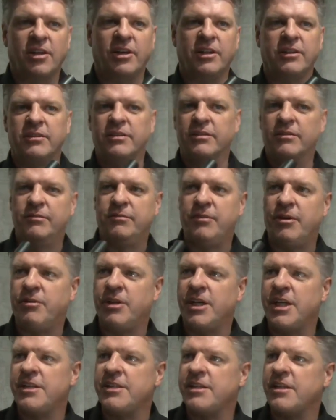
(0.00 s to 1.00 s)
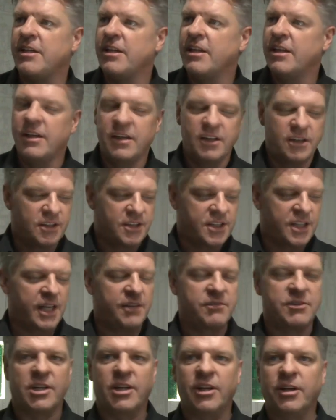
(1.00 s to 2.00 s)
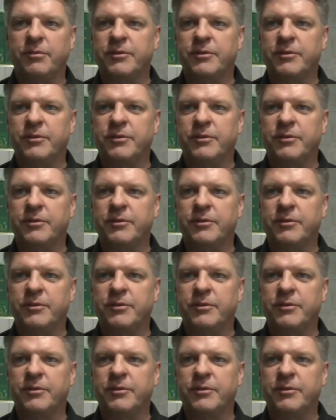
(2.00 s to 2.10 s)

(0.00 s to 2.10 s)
on it? Very ready easy. For, ready for Saves a lot yeah.